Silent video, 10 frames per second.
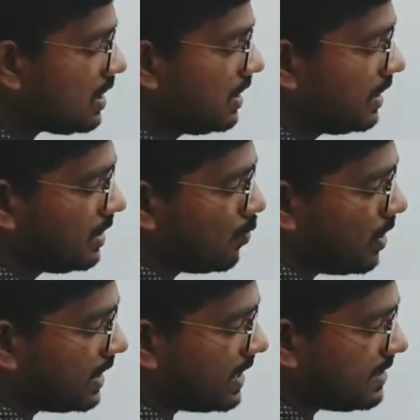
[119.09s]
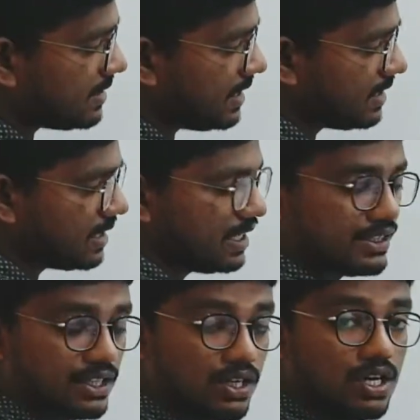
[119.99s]
here the work is
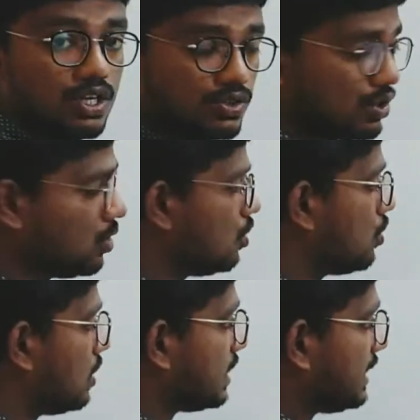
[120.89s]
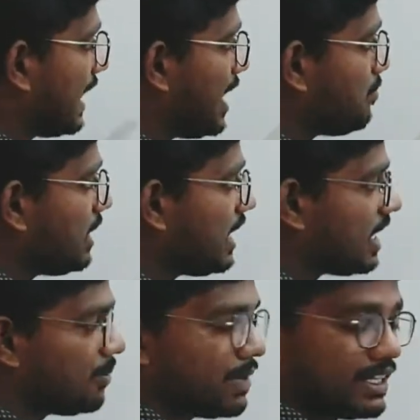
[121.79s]
increased, so the time taken by